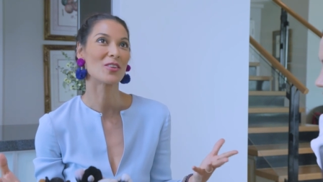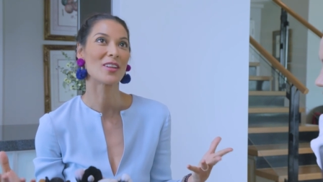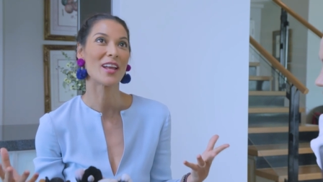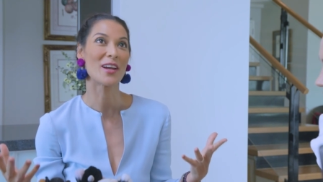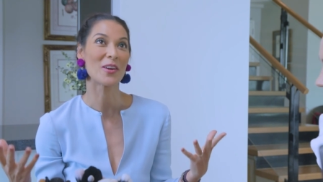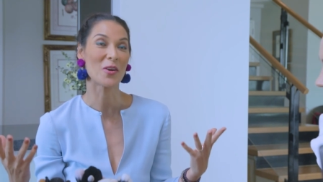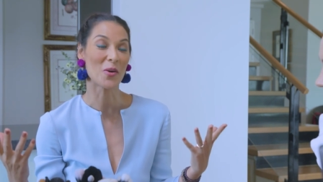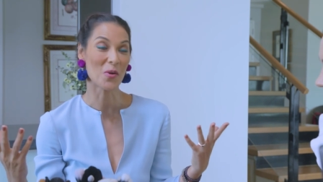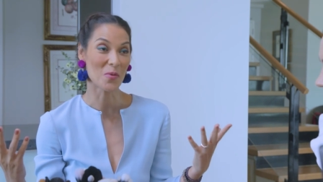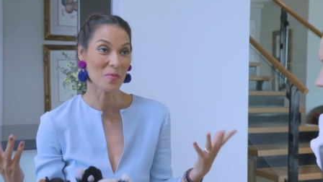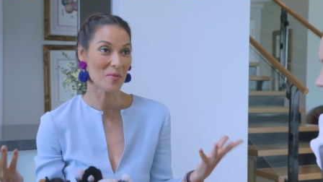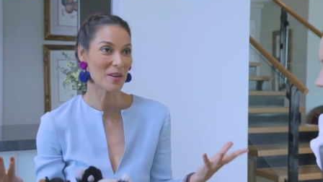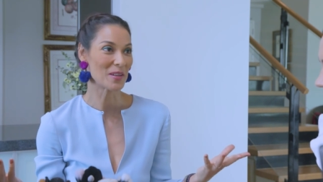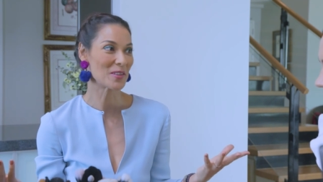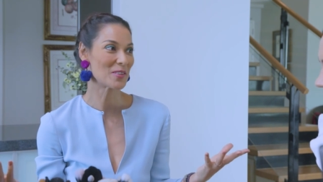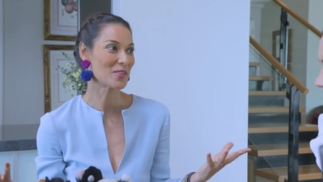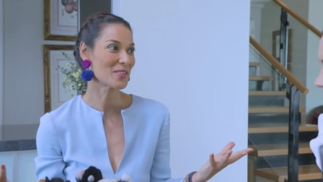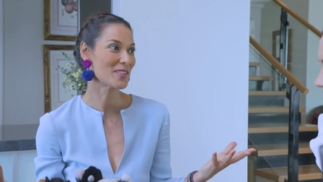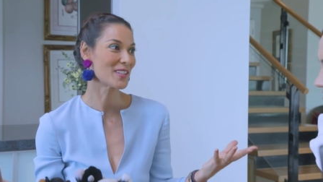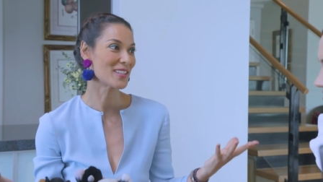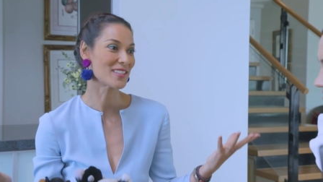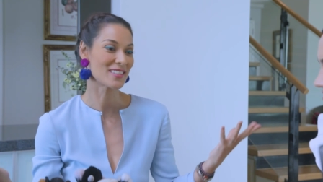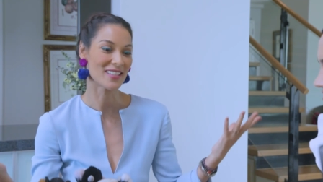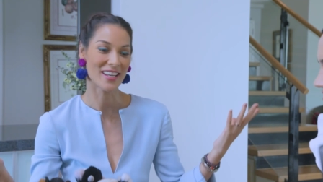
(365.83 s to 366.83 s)
you're mm-hmm. like, oh my
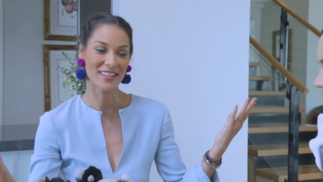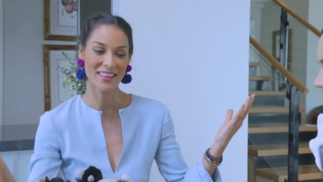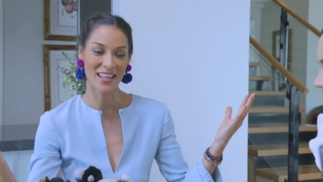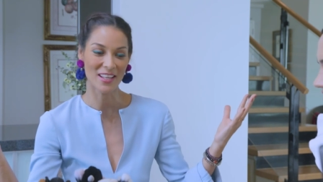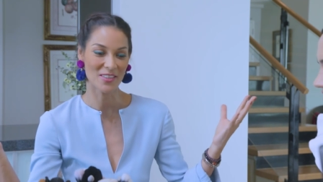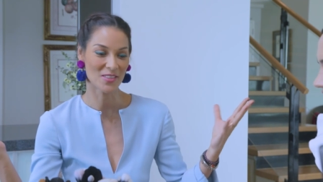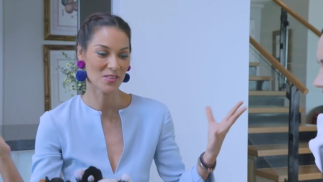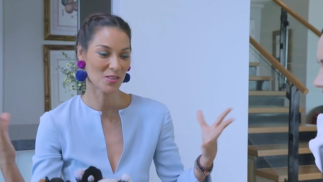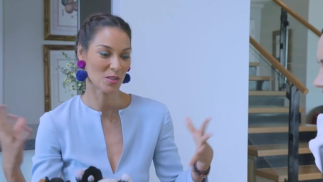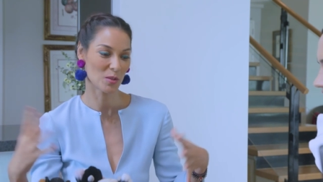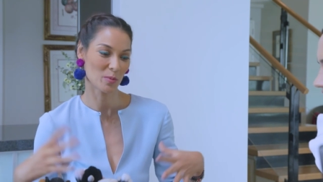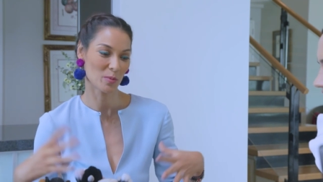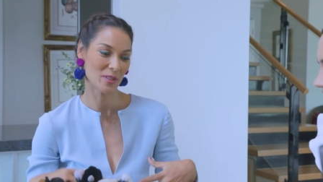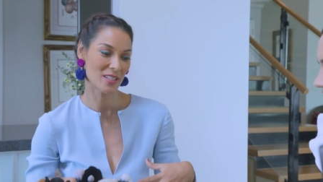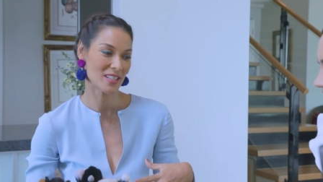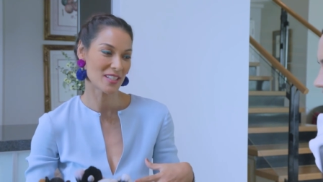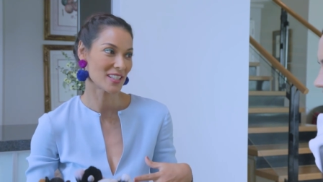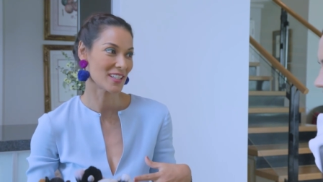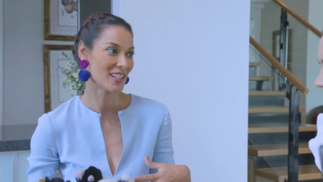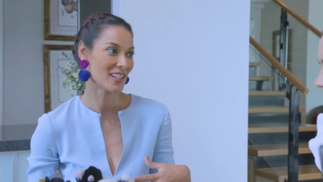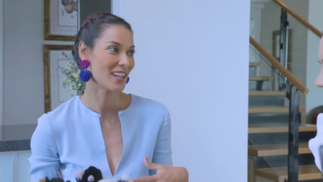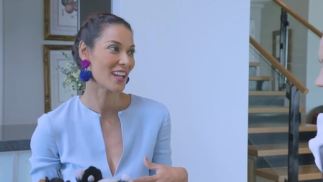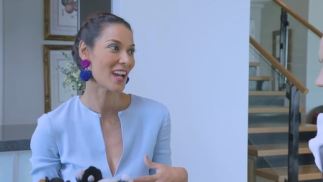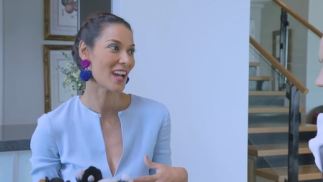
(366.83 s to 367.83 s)
goodness, like that
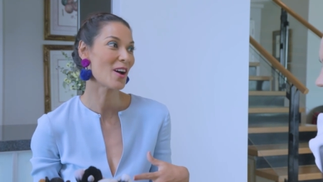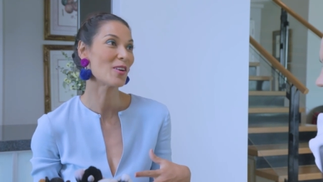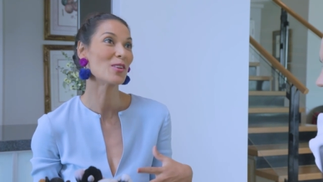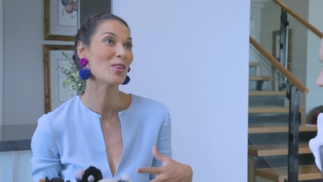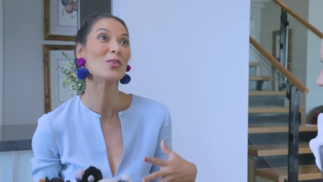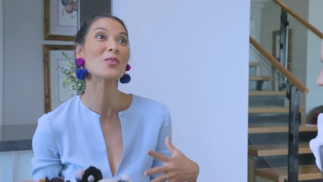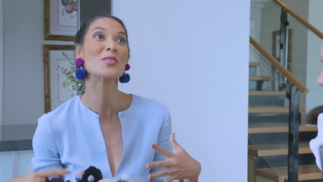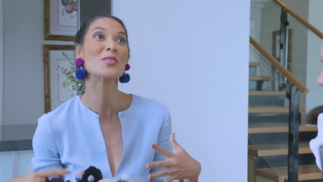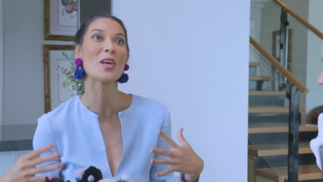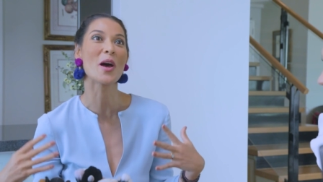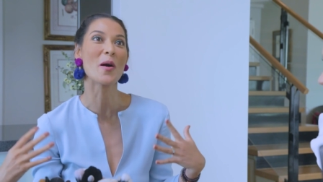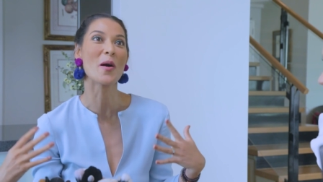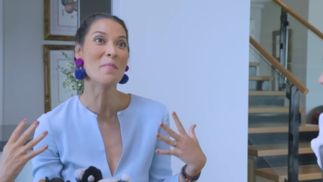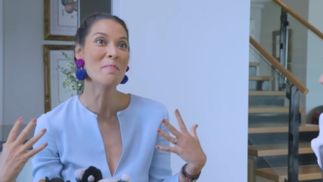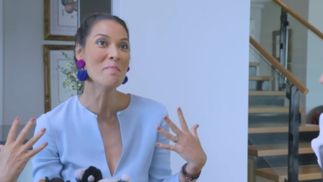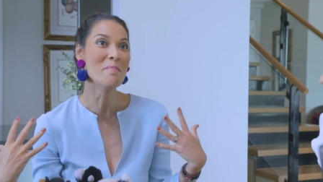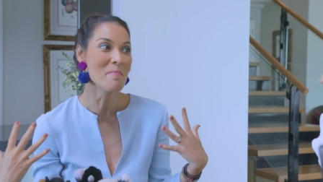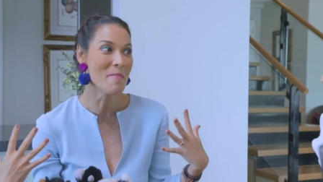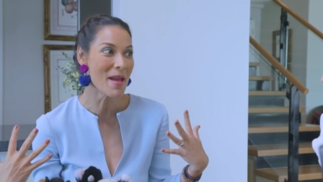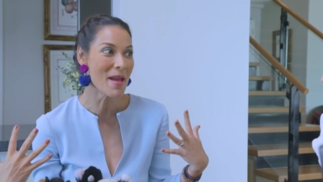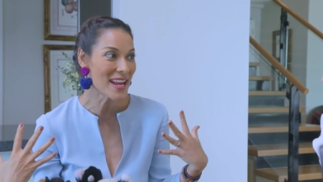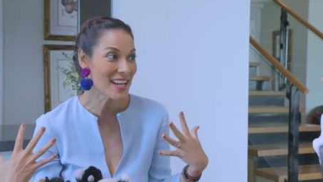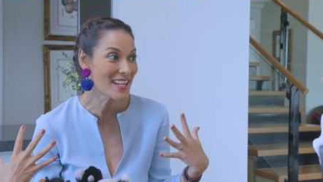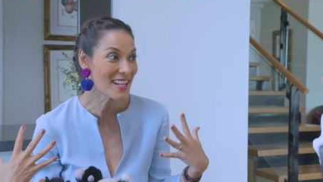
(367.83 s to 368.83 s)
serpentine gown looks
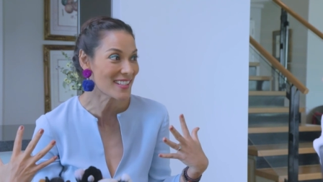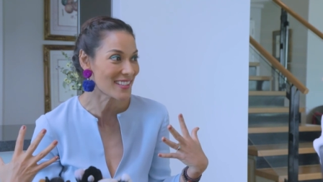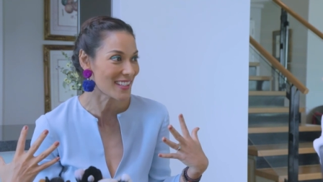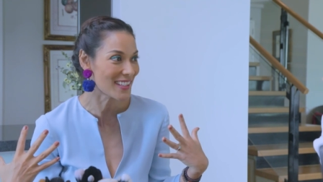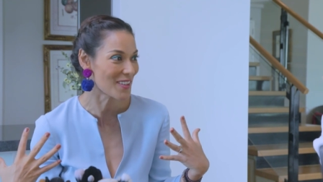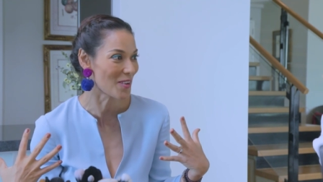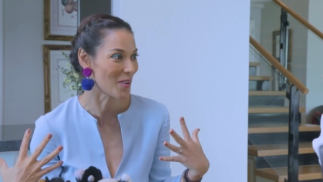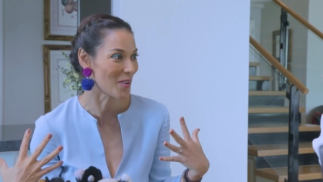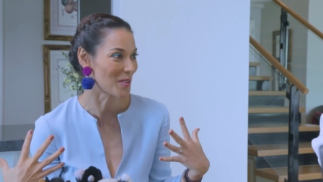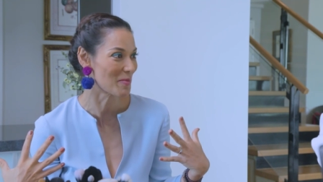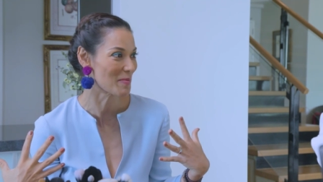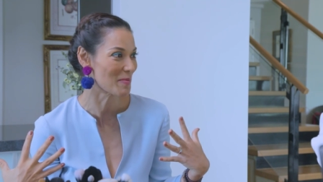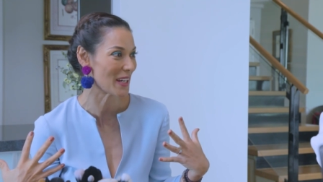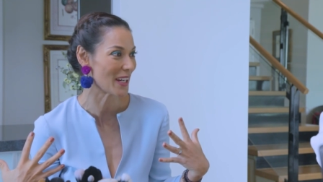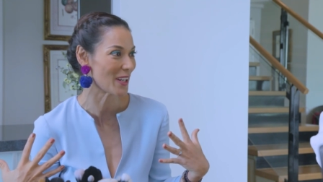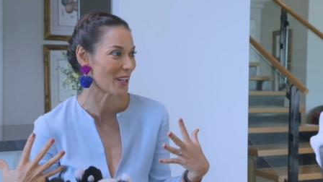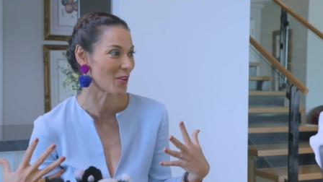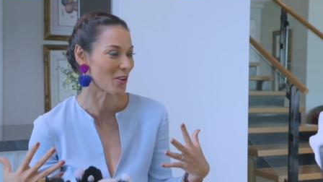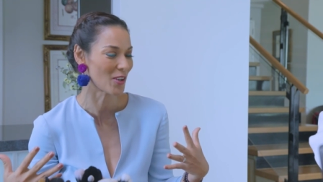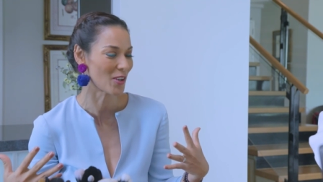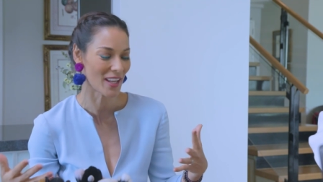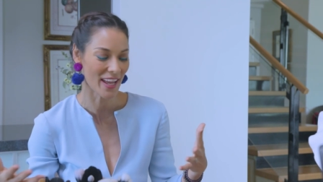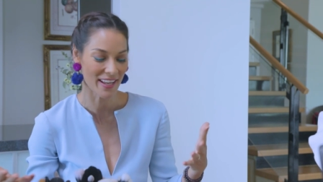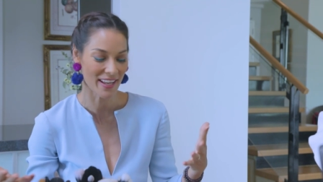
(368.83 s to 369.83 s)
amazing on me.
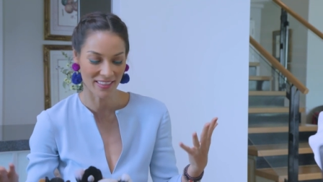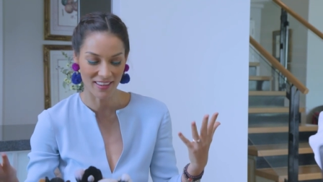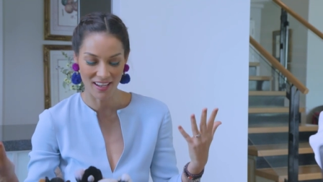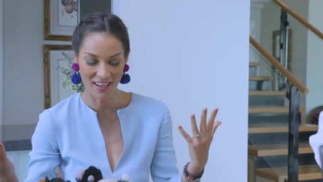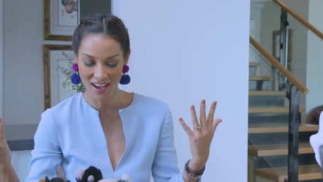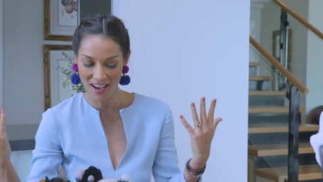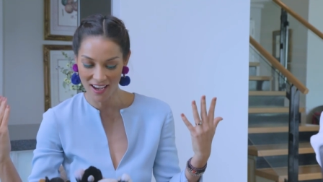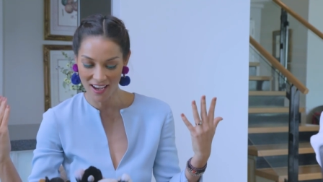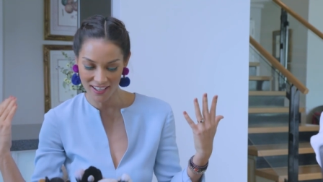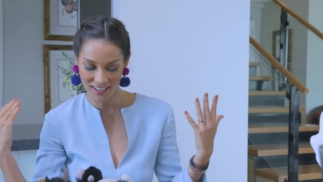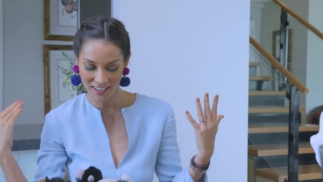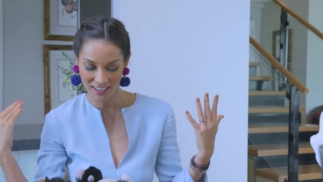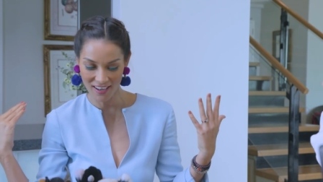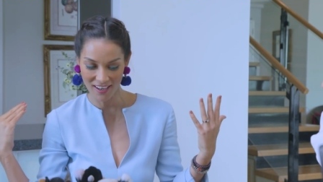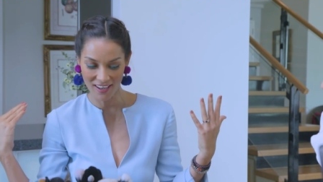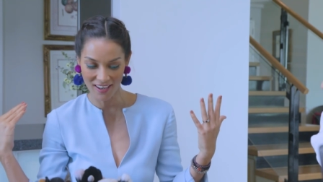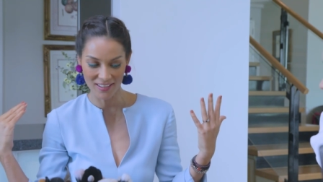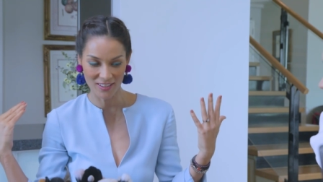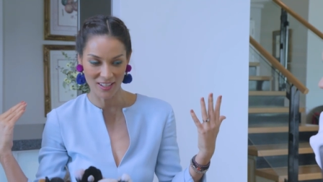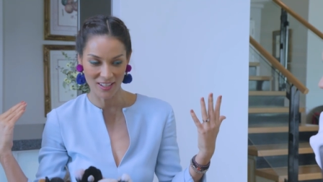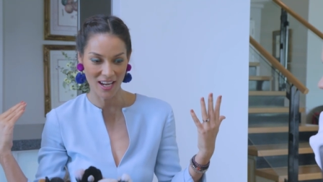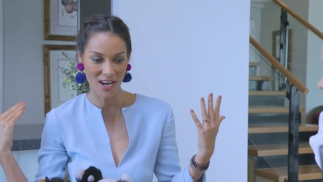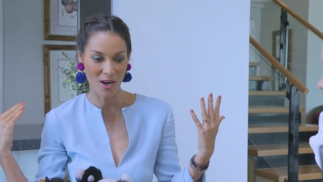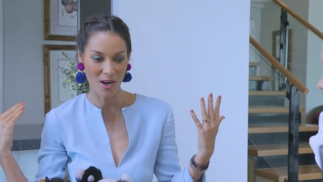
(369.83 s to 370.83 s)
Or like the high
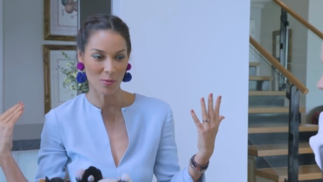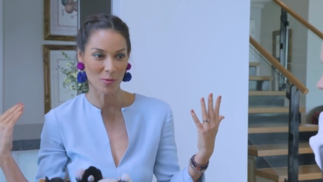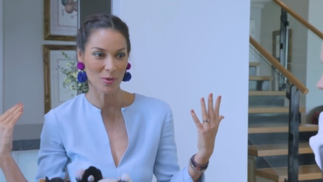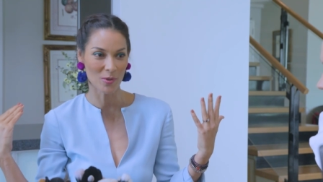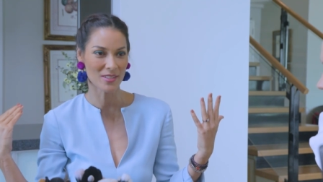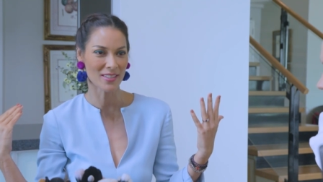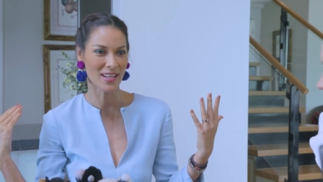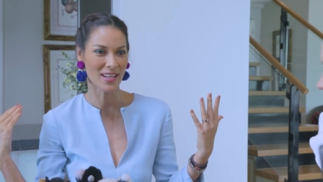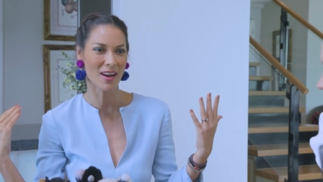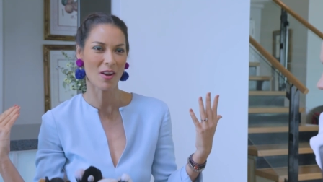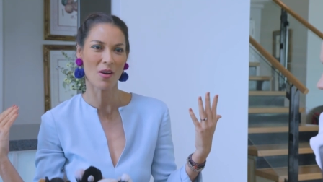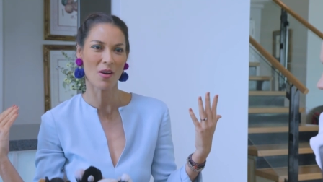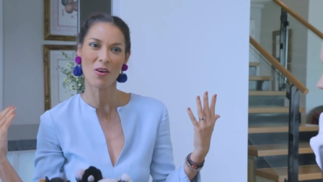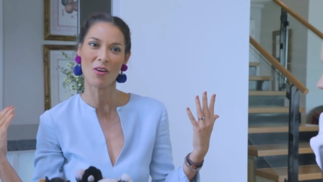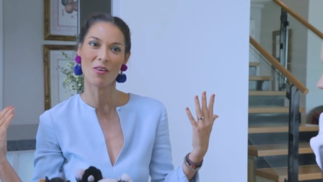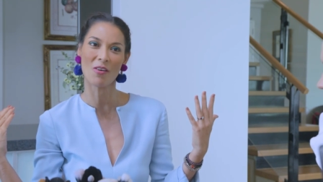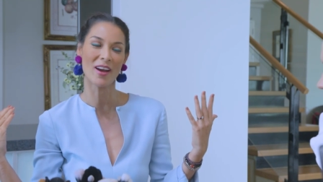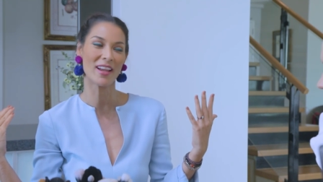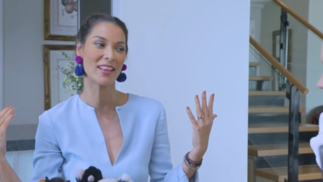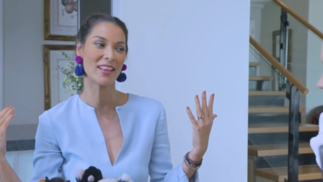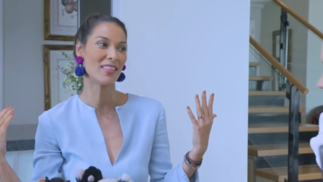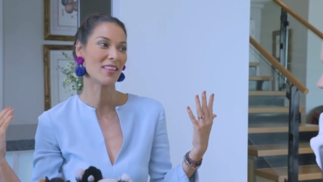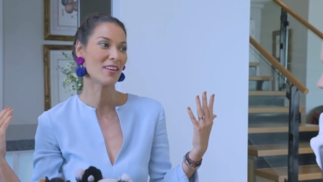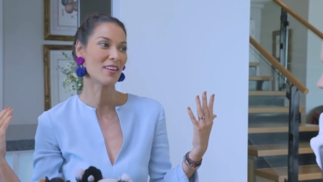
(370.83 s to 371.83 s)
cut gown was like, oh,
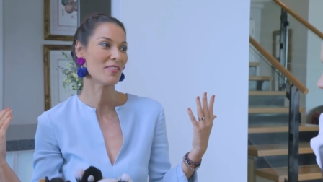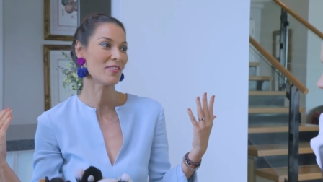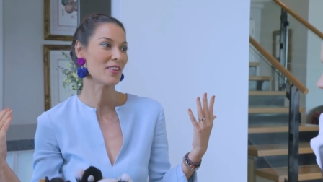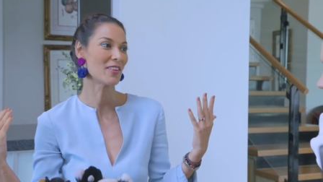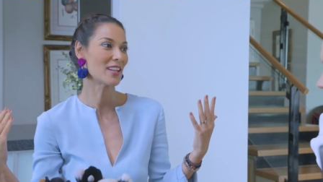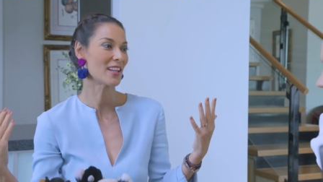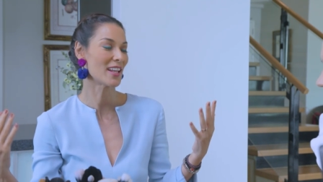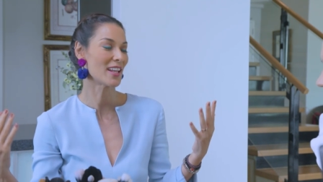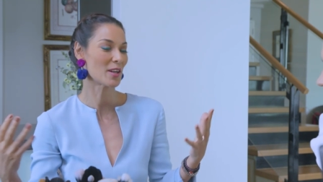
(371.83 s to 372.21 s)
I love it. Mm-hmm.